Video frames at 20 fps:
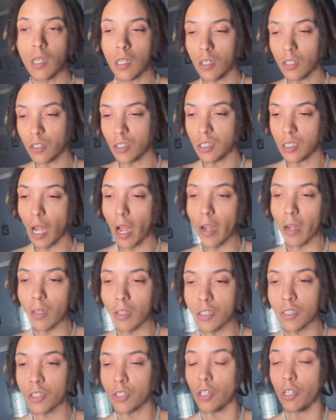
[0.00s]
a
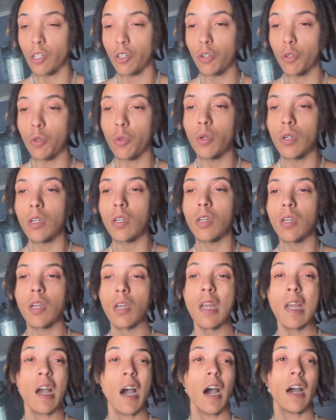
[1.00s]
stylist to do it.
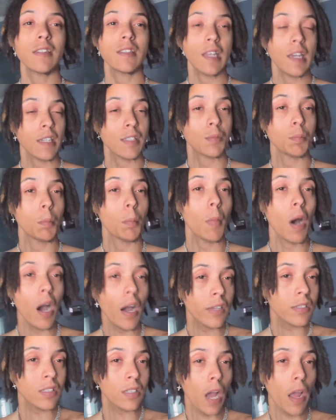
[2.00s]
I text my
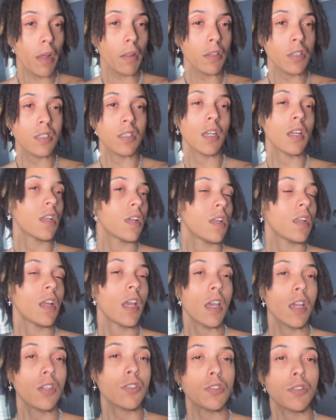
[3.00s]
stylist, they didn't
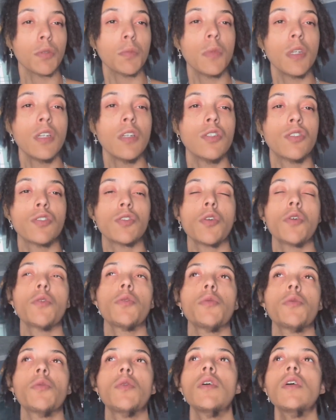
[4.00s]
answer me,
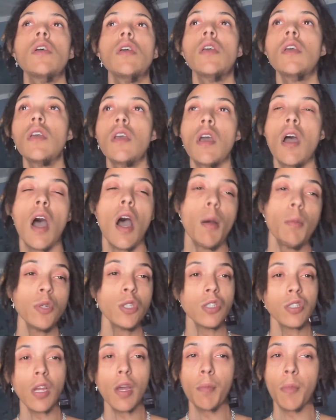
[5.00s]
so I'm gonna
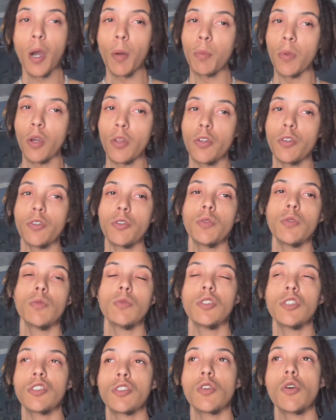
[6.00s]
just have my brother do it. We're
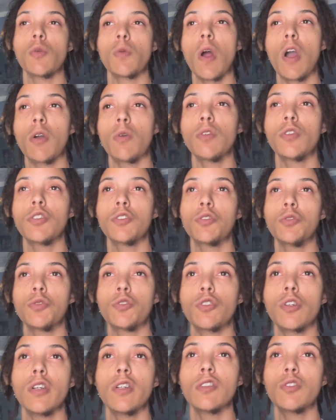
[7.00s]
just gonna rock with the two
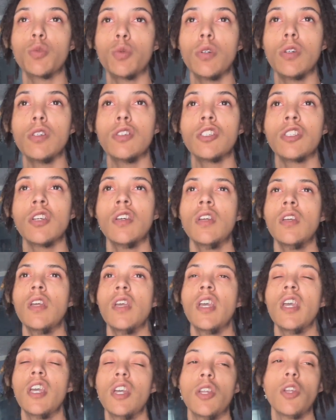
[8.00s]
strand twist,
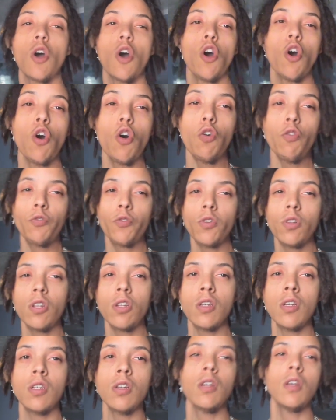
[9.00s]
and
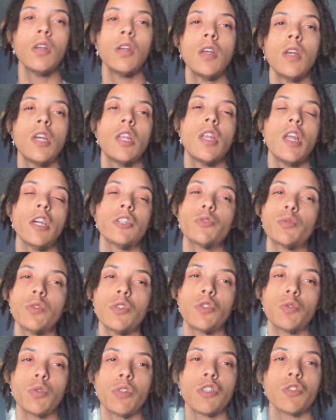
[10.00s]
hopefully, next
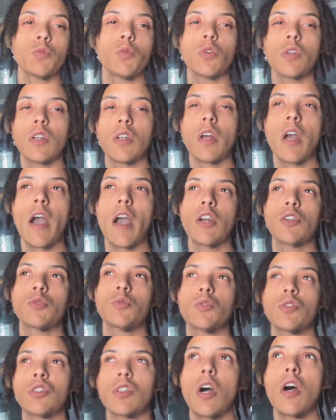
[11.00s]
retwist, we'll get an actual
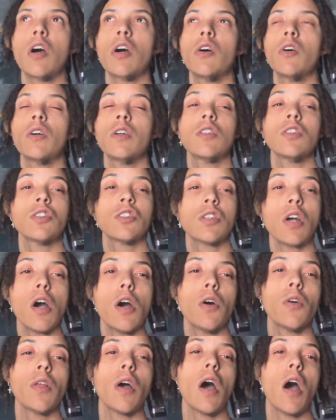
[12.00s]
style and the
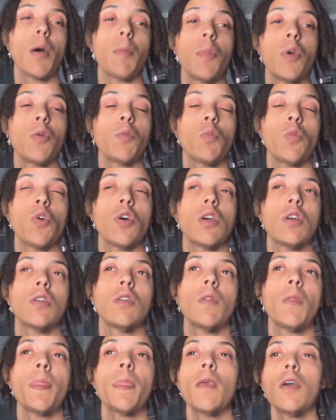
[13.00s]
style that I've been wanting.
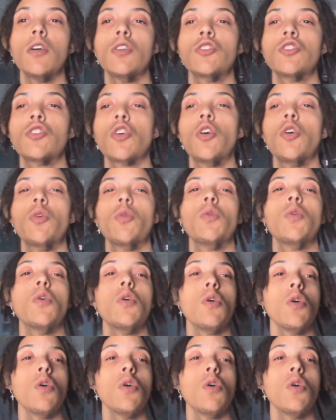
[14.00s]
So,